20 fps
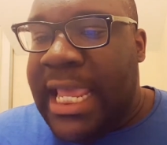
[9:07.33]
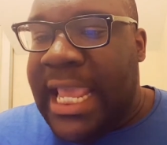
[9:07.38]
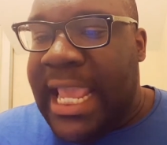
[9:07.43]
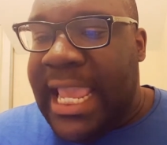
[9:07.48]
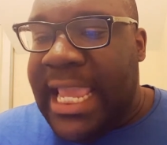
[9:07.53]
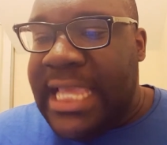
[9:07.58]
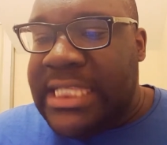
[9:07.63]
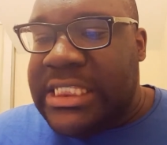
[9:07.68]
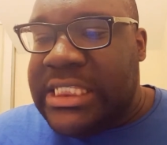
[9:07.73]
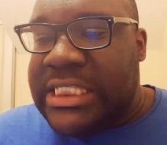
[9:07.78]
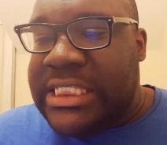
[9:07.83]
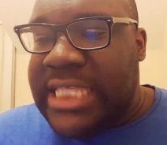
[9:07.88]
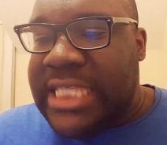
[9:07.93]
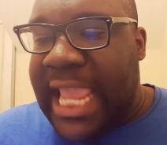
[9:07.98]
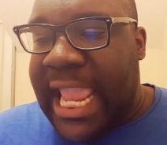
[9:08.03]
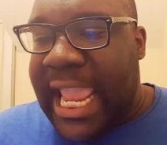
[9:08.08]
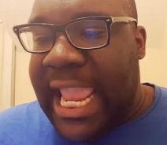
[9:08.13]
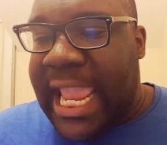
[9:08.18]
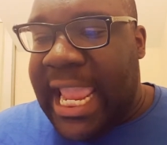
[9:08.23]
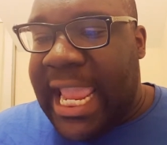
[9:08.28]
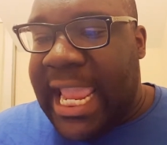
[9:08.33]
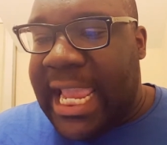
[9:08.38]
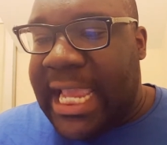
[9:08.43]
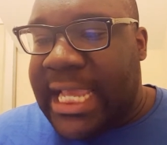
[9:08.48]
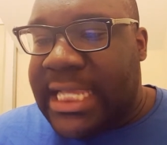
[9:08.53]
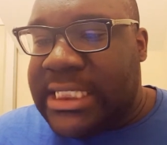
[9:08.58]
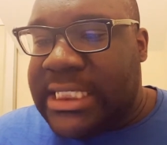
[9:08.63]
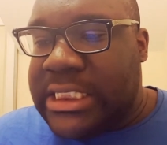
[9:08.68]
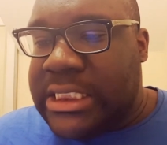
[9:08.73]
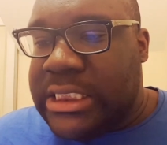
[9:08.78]
He
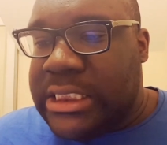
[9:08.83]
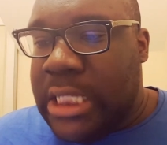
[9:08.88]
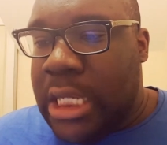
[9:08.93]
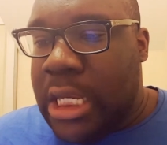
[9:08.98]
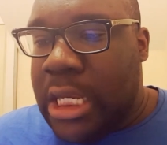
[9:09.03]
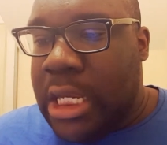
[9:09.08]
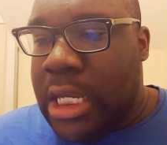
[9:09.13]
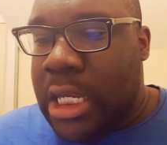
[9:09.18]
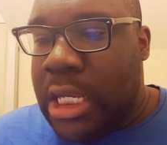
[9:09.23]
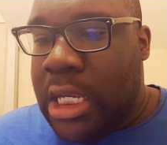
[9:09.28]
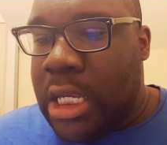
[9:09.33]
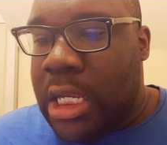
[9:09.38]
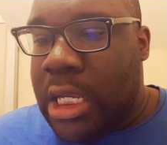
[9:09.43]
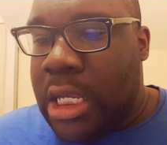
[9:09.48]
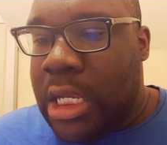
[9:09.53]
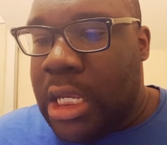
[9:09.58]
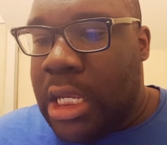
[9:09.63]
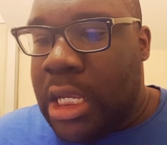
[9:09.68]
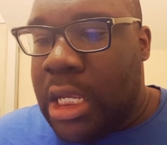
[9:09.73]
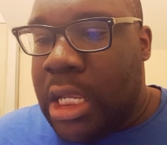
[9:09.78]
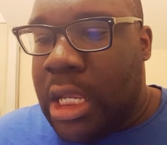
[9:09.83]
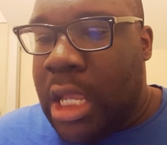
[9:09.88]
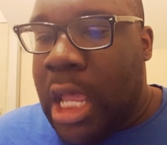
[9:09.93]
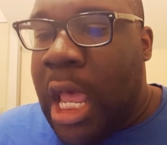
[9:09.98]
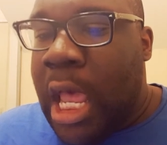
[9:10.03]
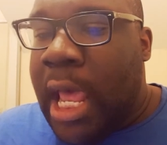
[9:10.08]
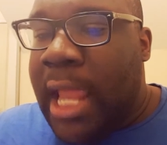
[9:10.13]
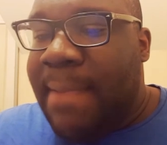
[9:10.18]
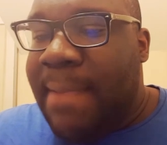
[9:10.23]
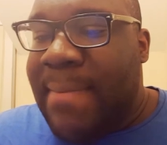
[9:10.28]
says,
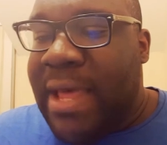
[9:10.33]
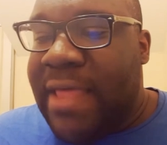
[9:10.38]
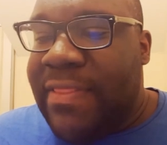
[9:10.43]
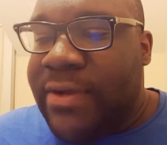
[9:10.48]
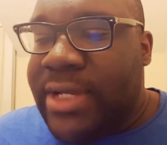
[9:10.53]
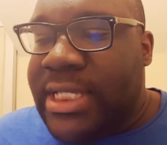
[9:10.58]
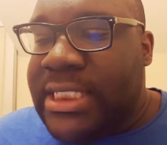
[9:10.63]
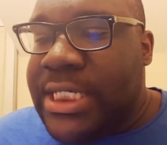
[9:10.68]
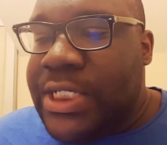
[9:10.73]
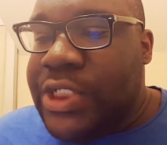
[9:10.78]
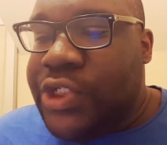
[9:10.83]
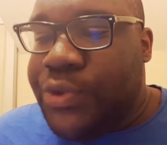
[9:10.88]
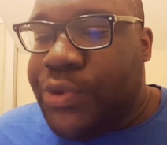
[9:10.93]
mother is in